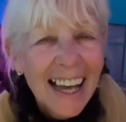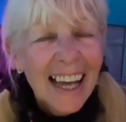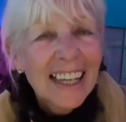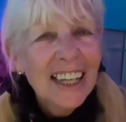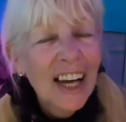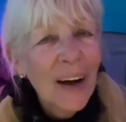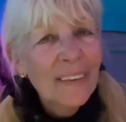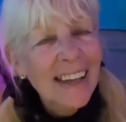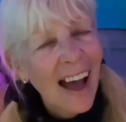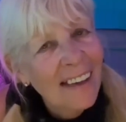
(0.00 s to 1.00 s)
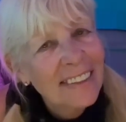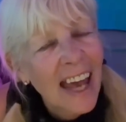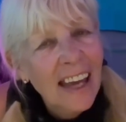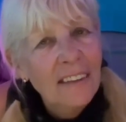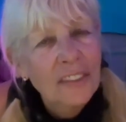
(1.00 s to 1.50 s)
You know, yeah,
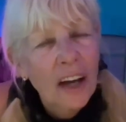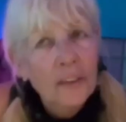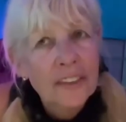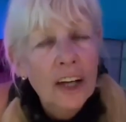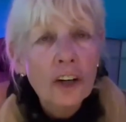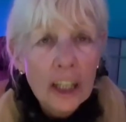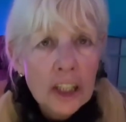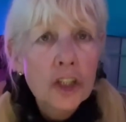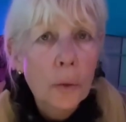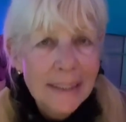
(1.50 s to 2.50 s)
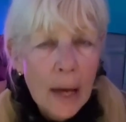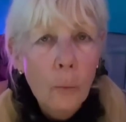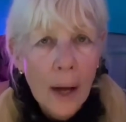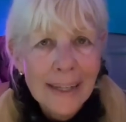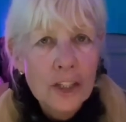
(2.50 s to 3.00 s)
they're going to do what they
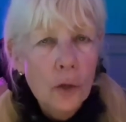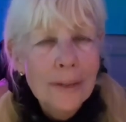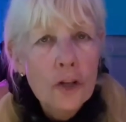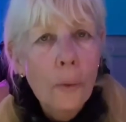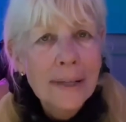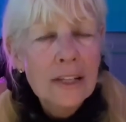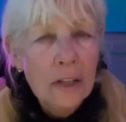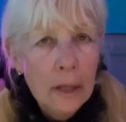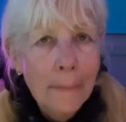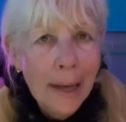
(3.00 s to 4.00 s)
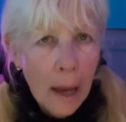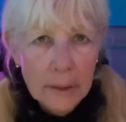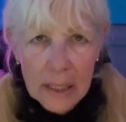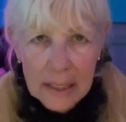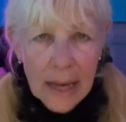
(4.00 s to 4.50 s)
want to do and nobody's going to be able
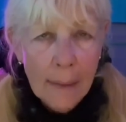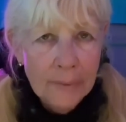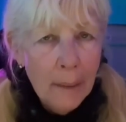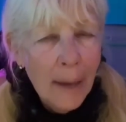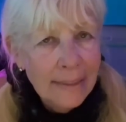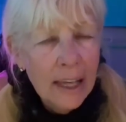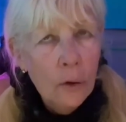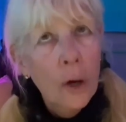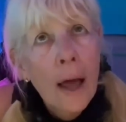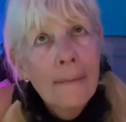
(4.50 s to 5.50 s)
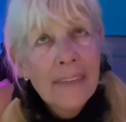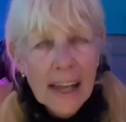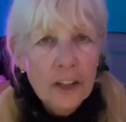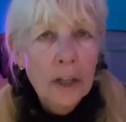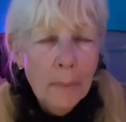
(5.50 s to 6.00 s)
to stop them. I think
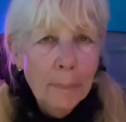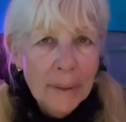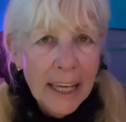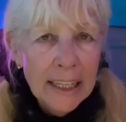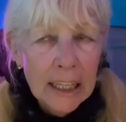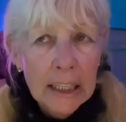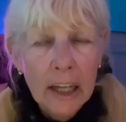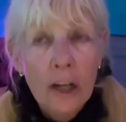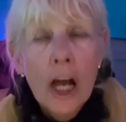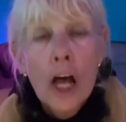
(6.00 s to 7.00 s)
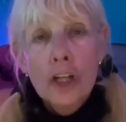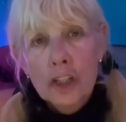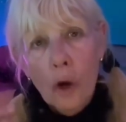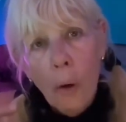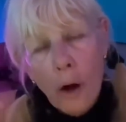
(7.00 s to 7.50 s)
that's going to be plain and clear.
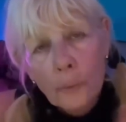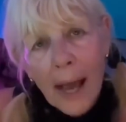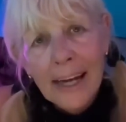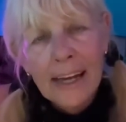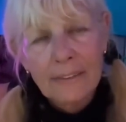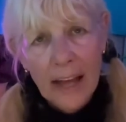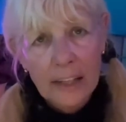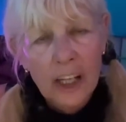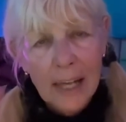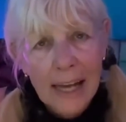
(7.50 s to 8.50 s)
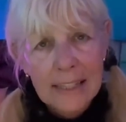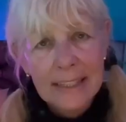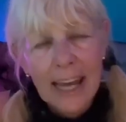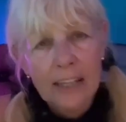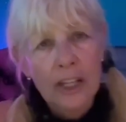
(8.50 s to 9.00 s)
So already then the United
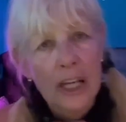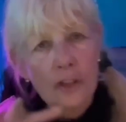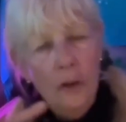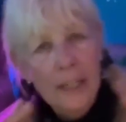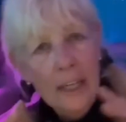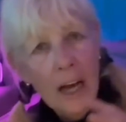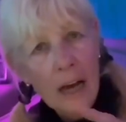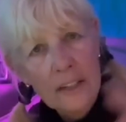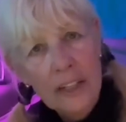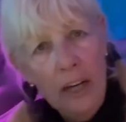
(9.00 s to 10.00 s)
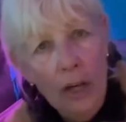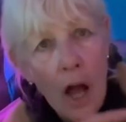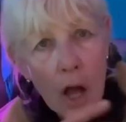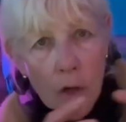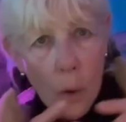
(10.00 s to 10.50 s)
States is going to start
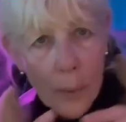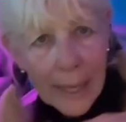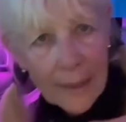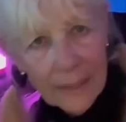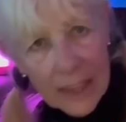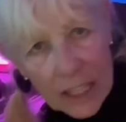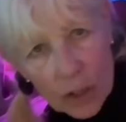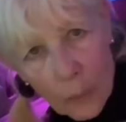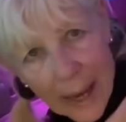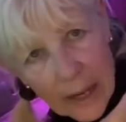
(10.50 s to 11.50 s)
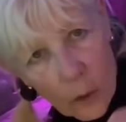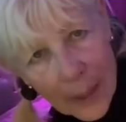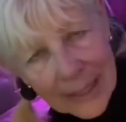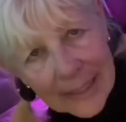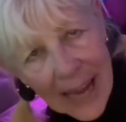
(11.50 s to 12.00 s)
going this way,
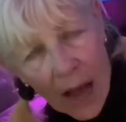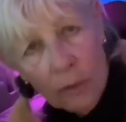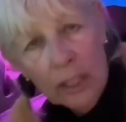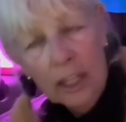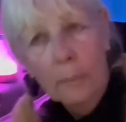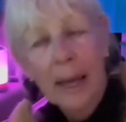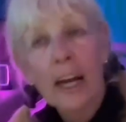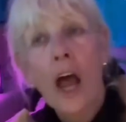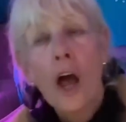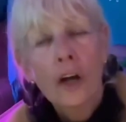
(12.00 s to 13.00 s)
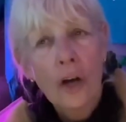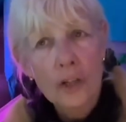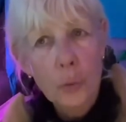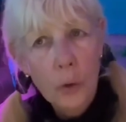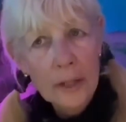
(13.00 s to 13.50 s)
going down a little bit
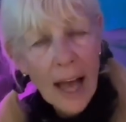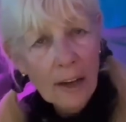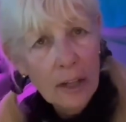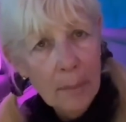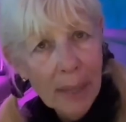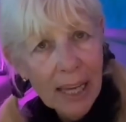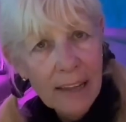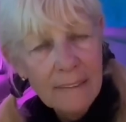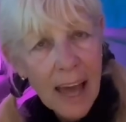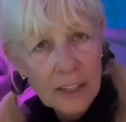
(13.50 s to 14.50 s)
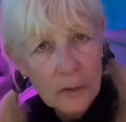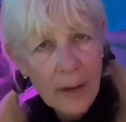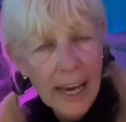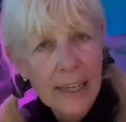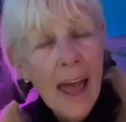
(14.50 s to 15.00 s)
because we're not going to be in that
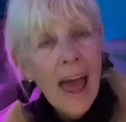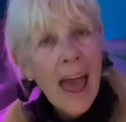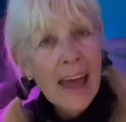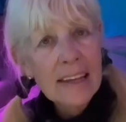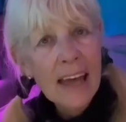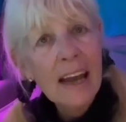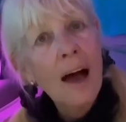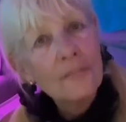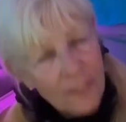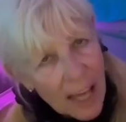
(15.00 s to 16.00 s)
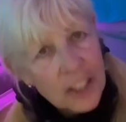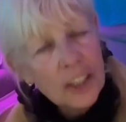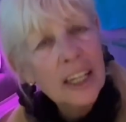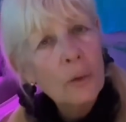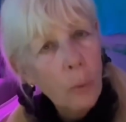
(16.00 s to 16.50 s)
trade. And then
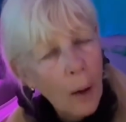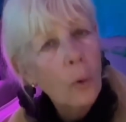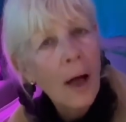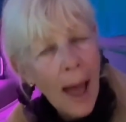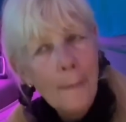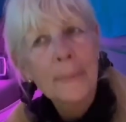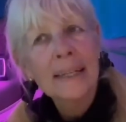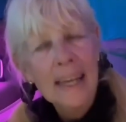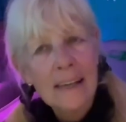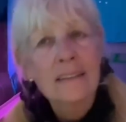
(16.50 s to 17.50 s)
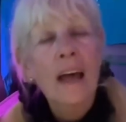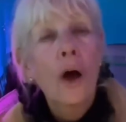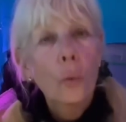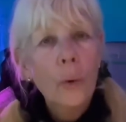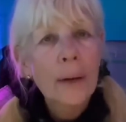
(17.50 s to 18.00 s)
eventually what will happen is
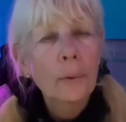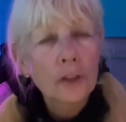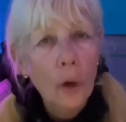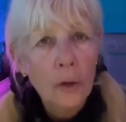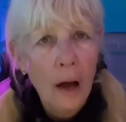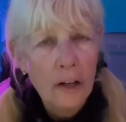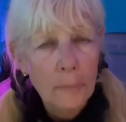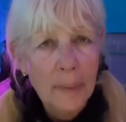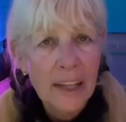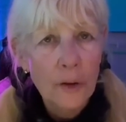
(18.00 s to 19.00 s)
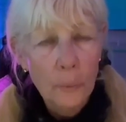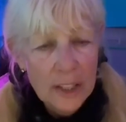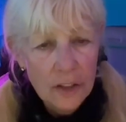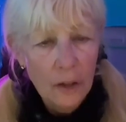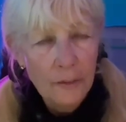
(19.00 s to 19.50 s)
we will no longer be the
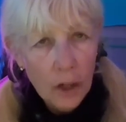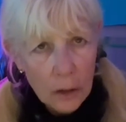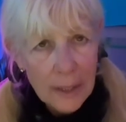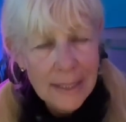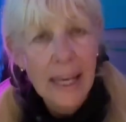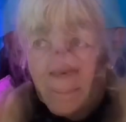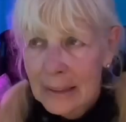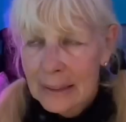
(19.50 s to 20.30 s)
reserve currency.